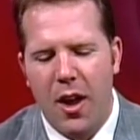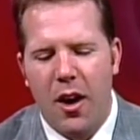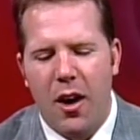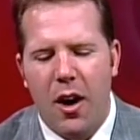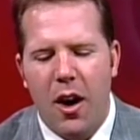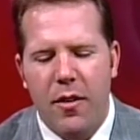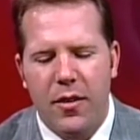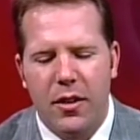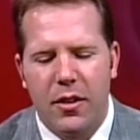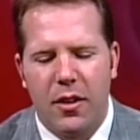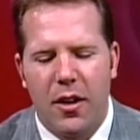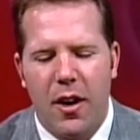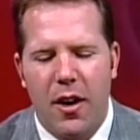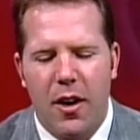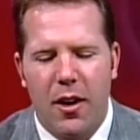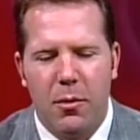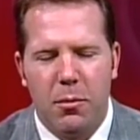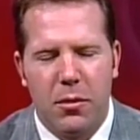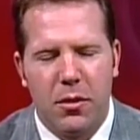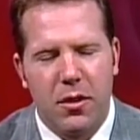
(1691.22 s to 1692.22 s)

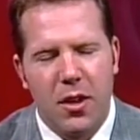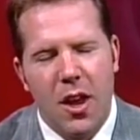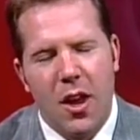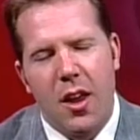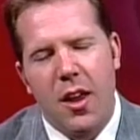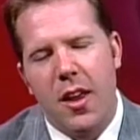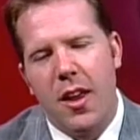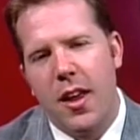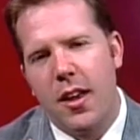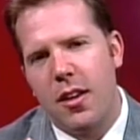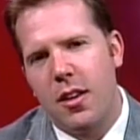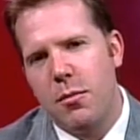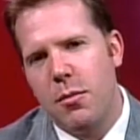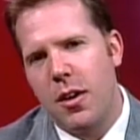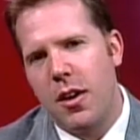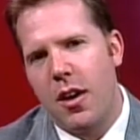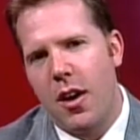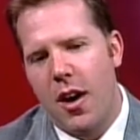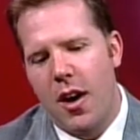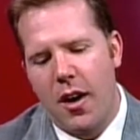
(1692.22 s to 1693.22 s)
Oftentimes, it can
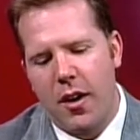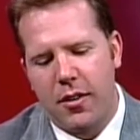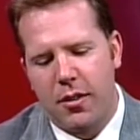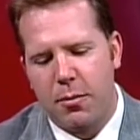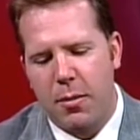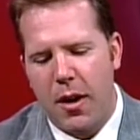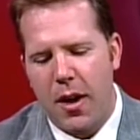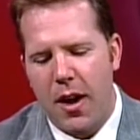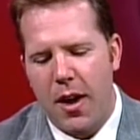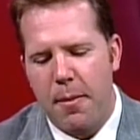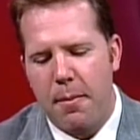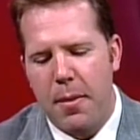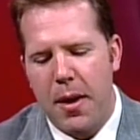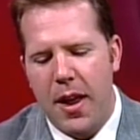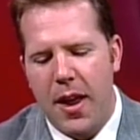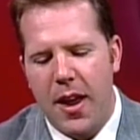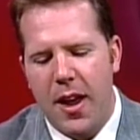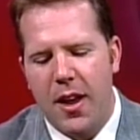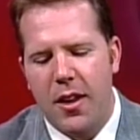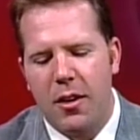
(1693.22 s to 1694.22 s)
be caused by
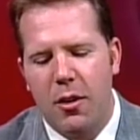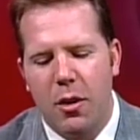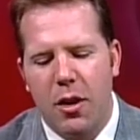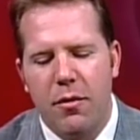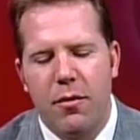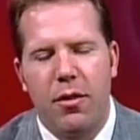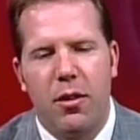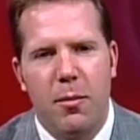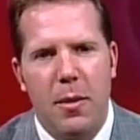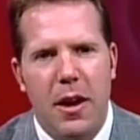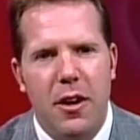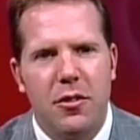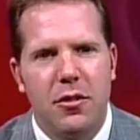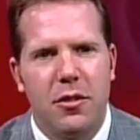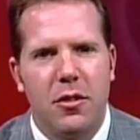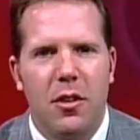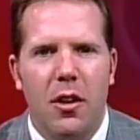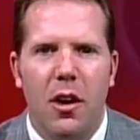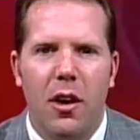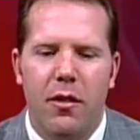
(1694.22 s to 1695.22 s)
pain or
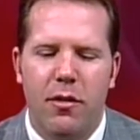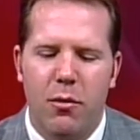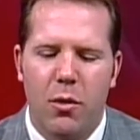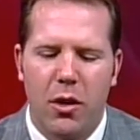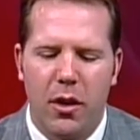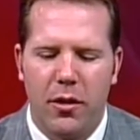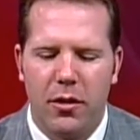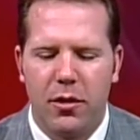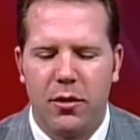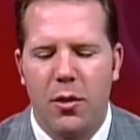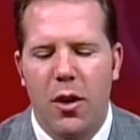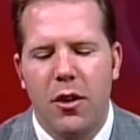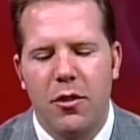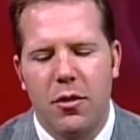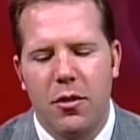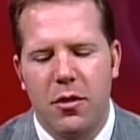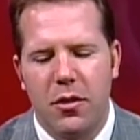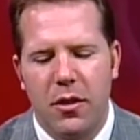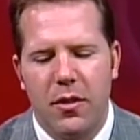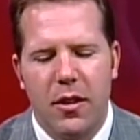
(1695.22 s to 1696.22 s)
inflammation of one of the
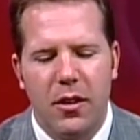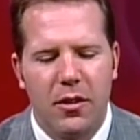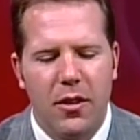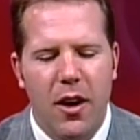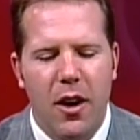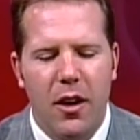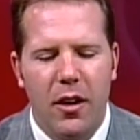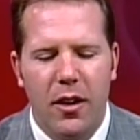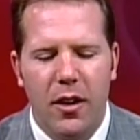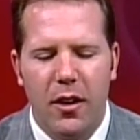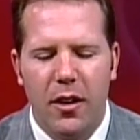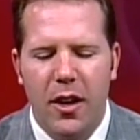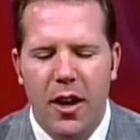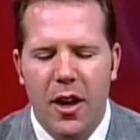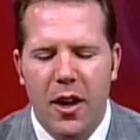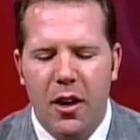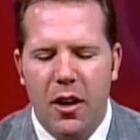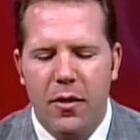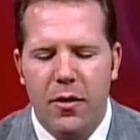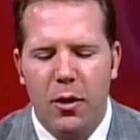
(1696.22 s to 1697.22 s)
structures in this area.
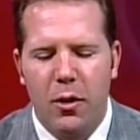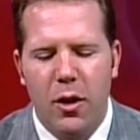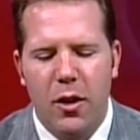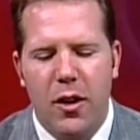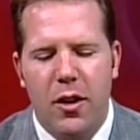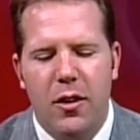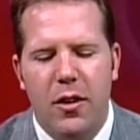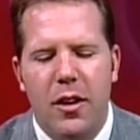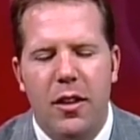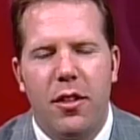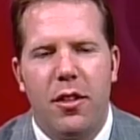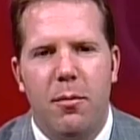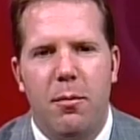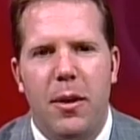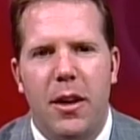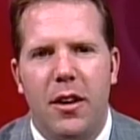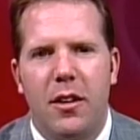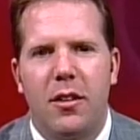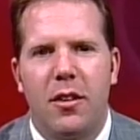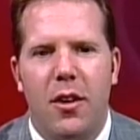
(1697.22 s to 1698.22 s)
If you look underneath the
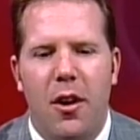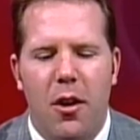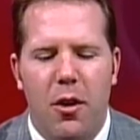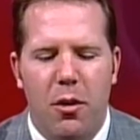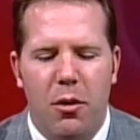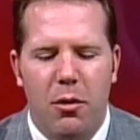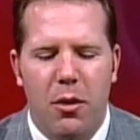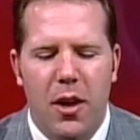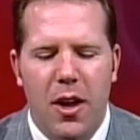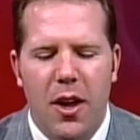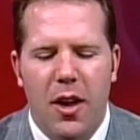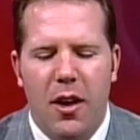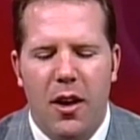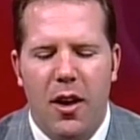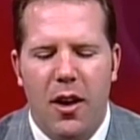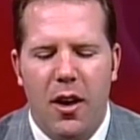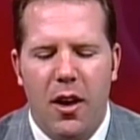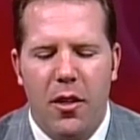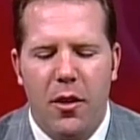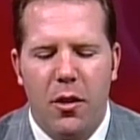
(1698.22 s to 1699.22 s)
big toe,
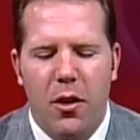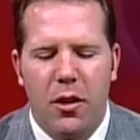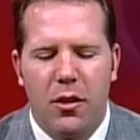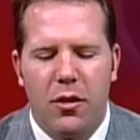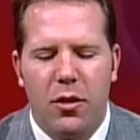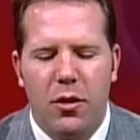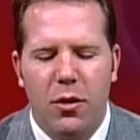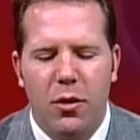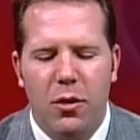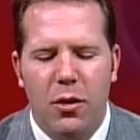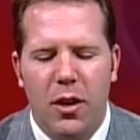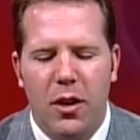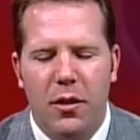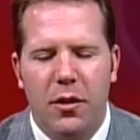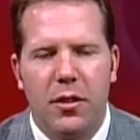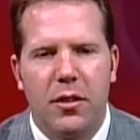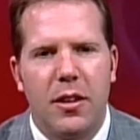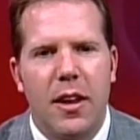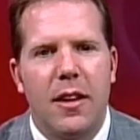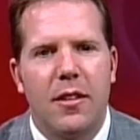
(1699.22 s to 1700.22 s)
there are 2 little
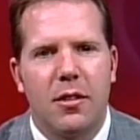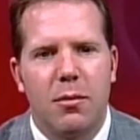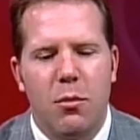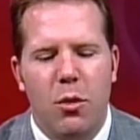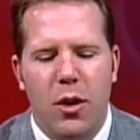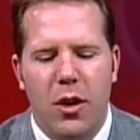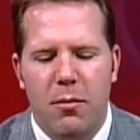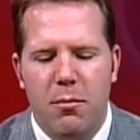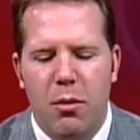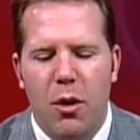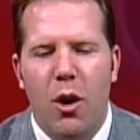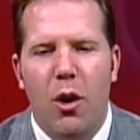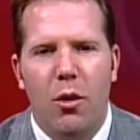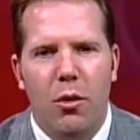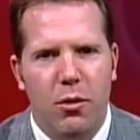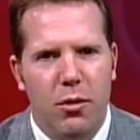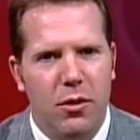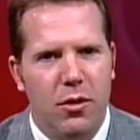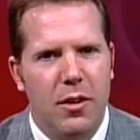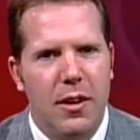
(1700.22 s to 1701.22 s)
sesamoid
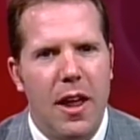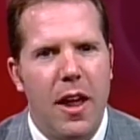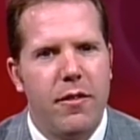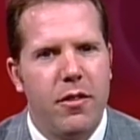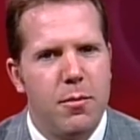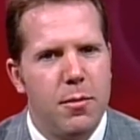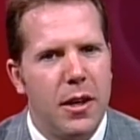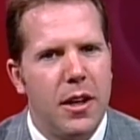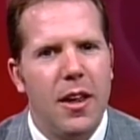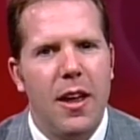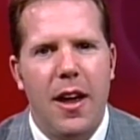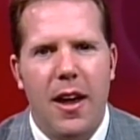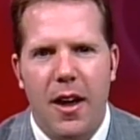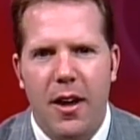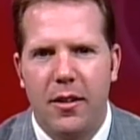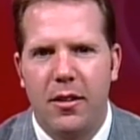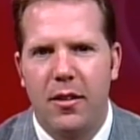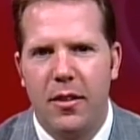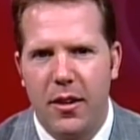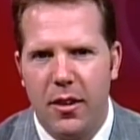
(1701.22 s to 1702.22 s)
bones, and everybody
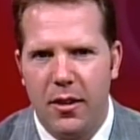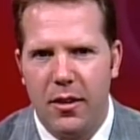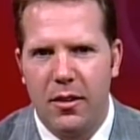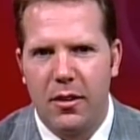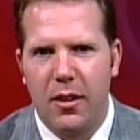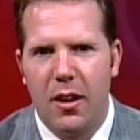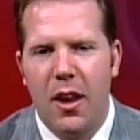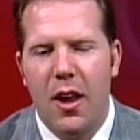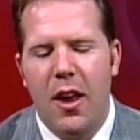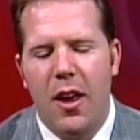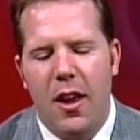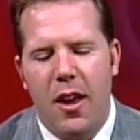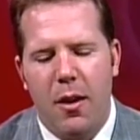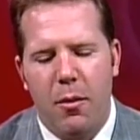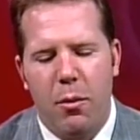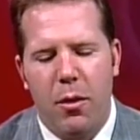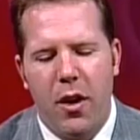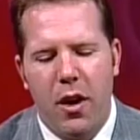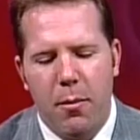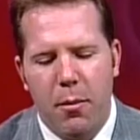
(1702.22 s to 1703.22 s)
has these.
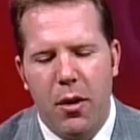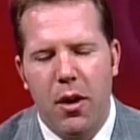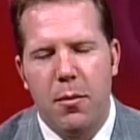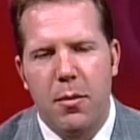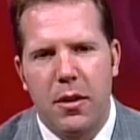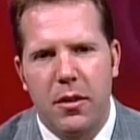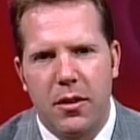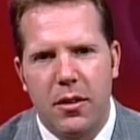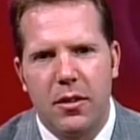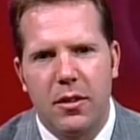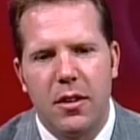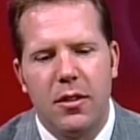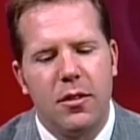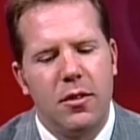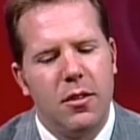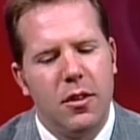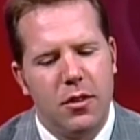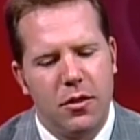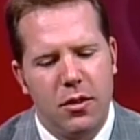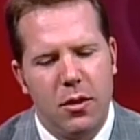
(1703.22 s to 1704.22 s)
And their purpose is to
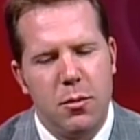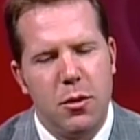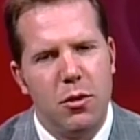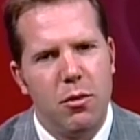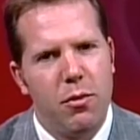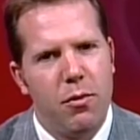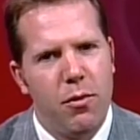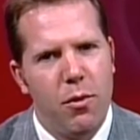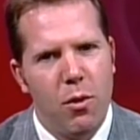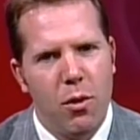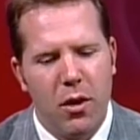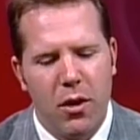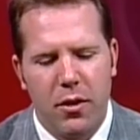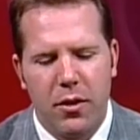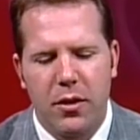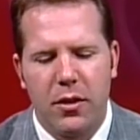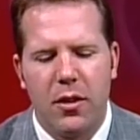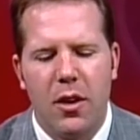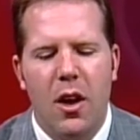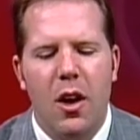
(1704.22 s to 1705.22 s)
distribute
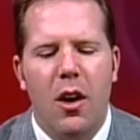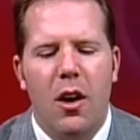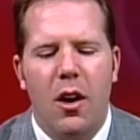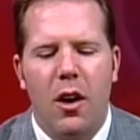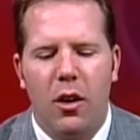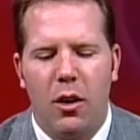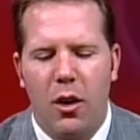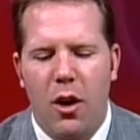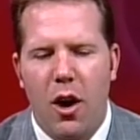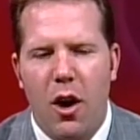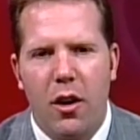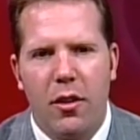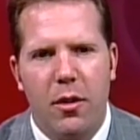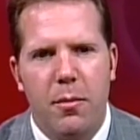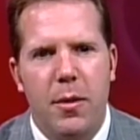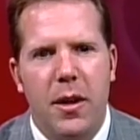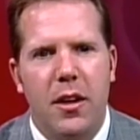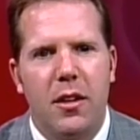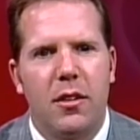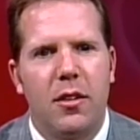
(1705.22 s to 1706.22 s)
force along the
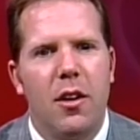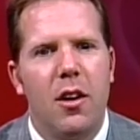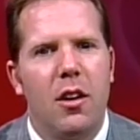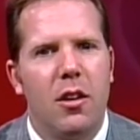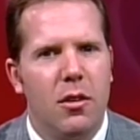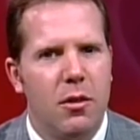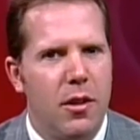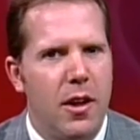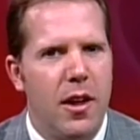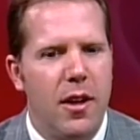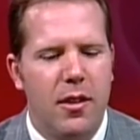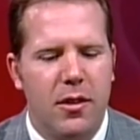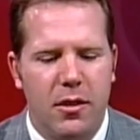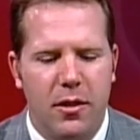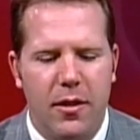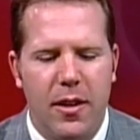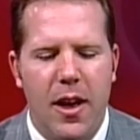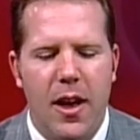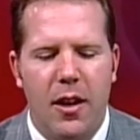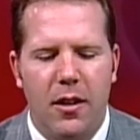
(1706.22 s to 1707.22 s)
big toe, as
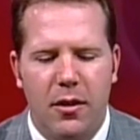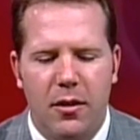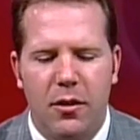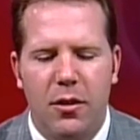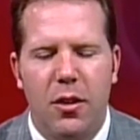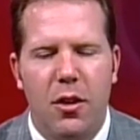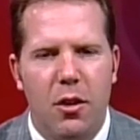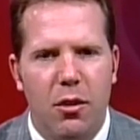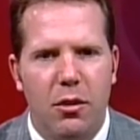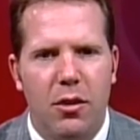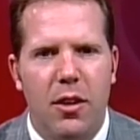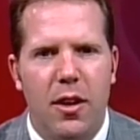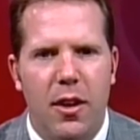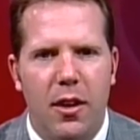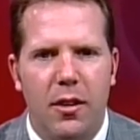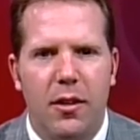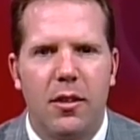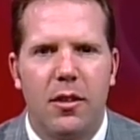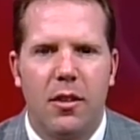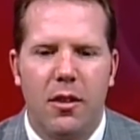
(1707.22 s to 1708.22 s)
that toe
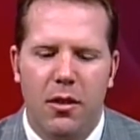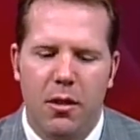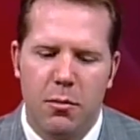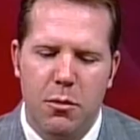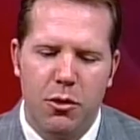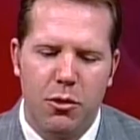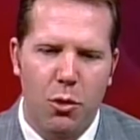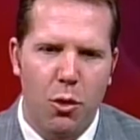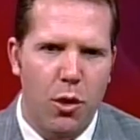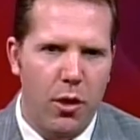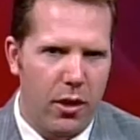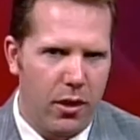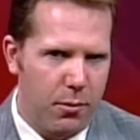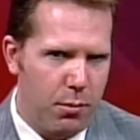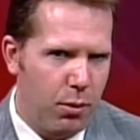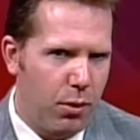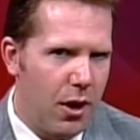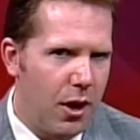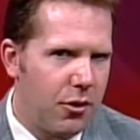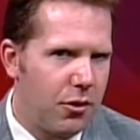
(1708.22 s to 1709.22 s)
takes the majority of the
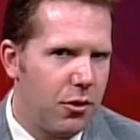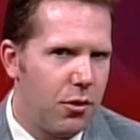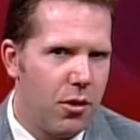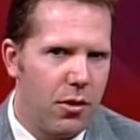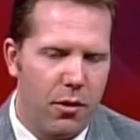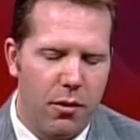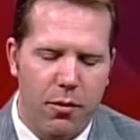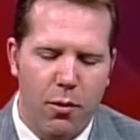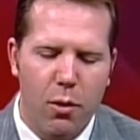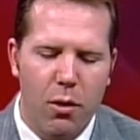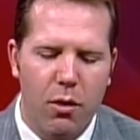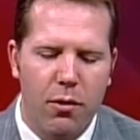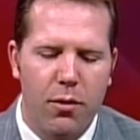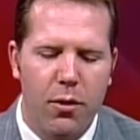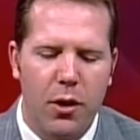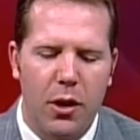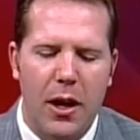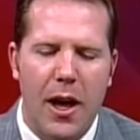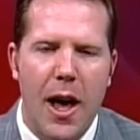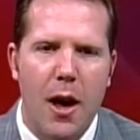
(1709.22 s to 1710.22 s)
pressure in the
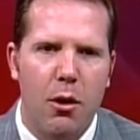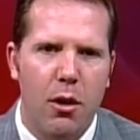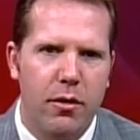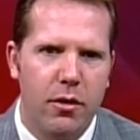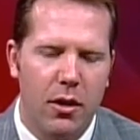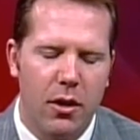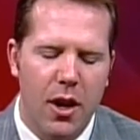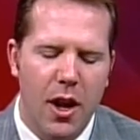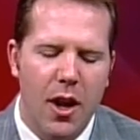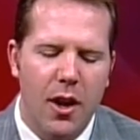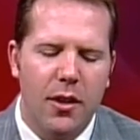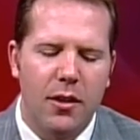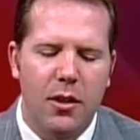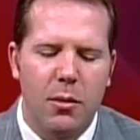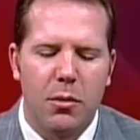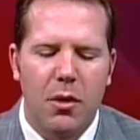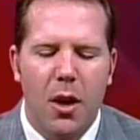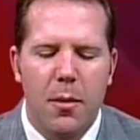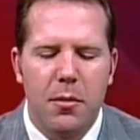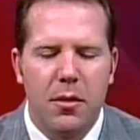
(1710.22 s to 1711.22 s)
forefoot. However,
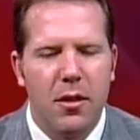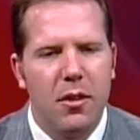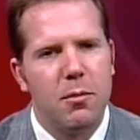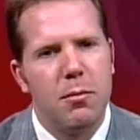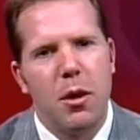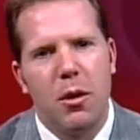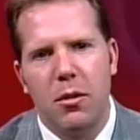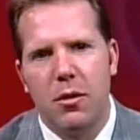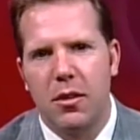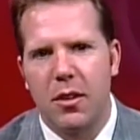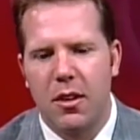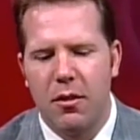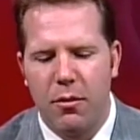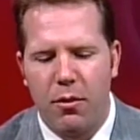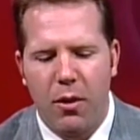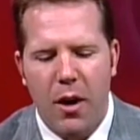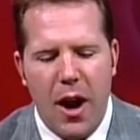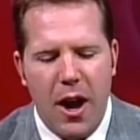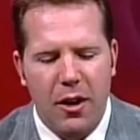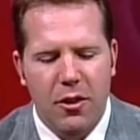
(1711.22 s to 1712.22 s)
sometimes these bones can
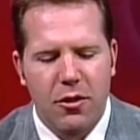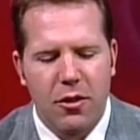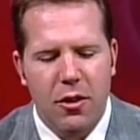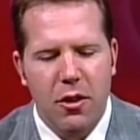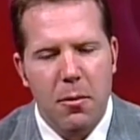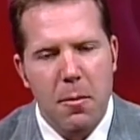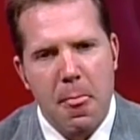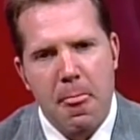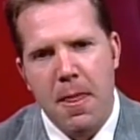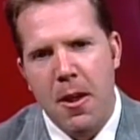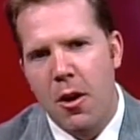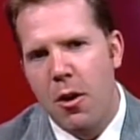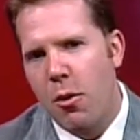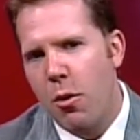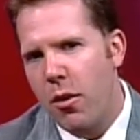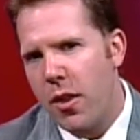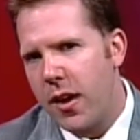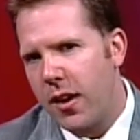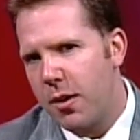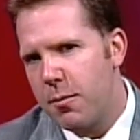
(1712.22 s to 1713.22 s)
fracture
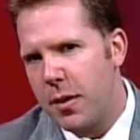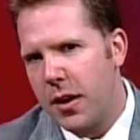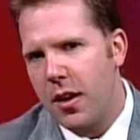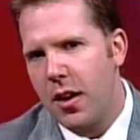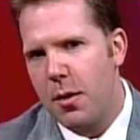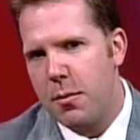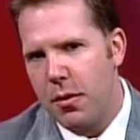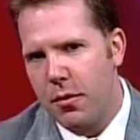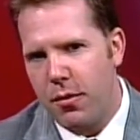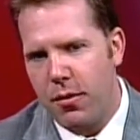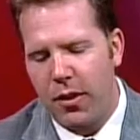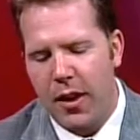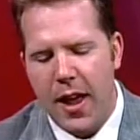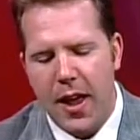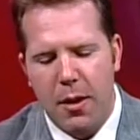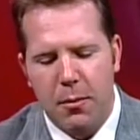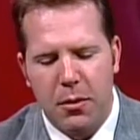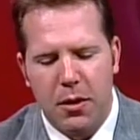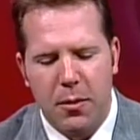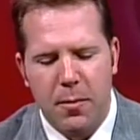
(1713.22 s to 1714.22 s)
or they can become
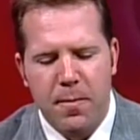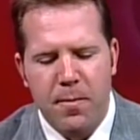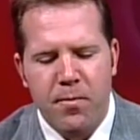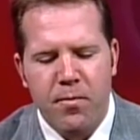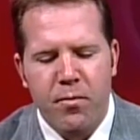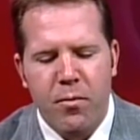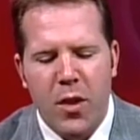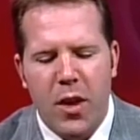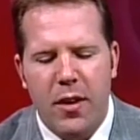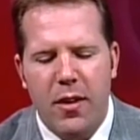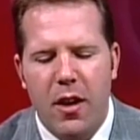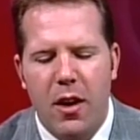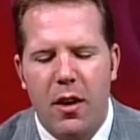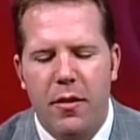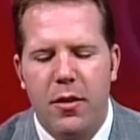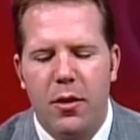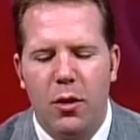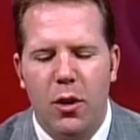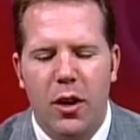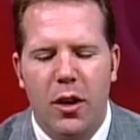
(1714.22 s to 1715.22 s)
inflamed. Now,
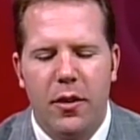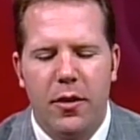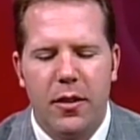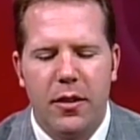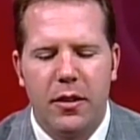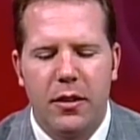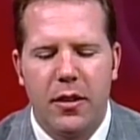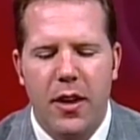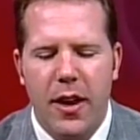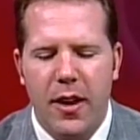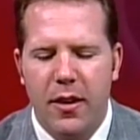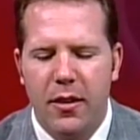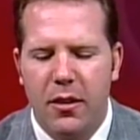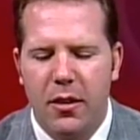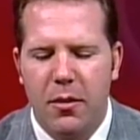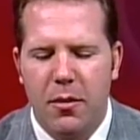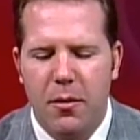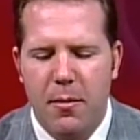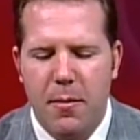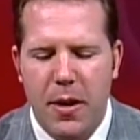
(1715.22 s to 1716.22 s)
if you look at the second
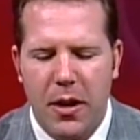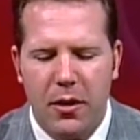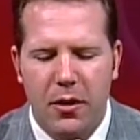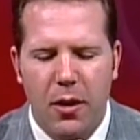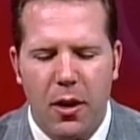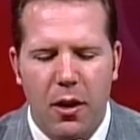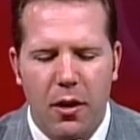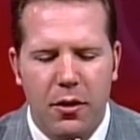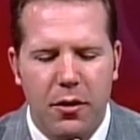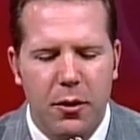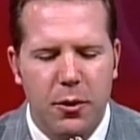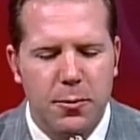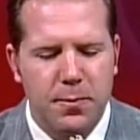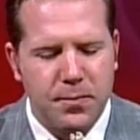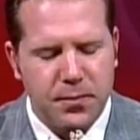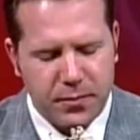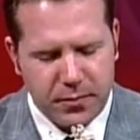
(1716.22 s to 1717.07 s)
metatarsal,